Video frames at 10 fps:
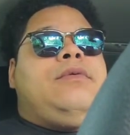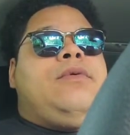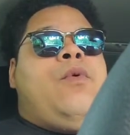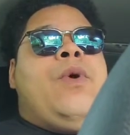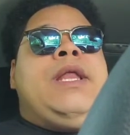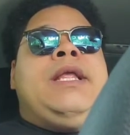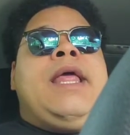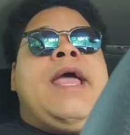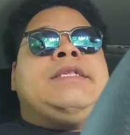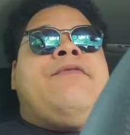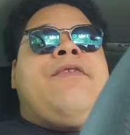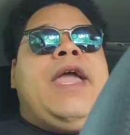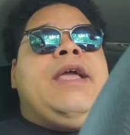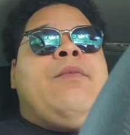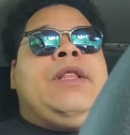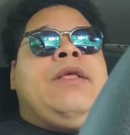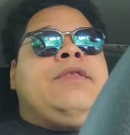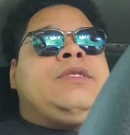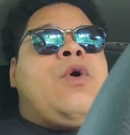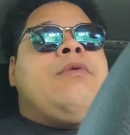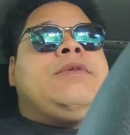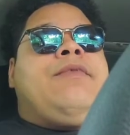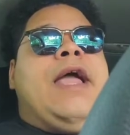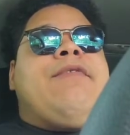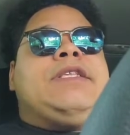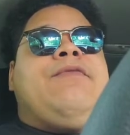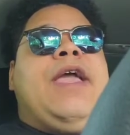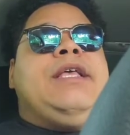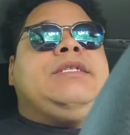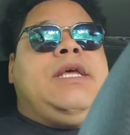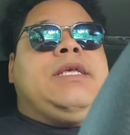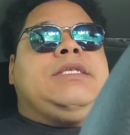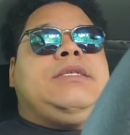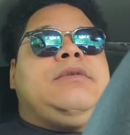when the storms of life has phased us.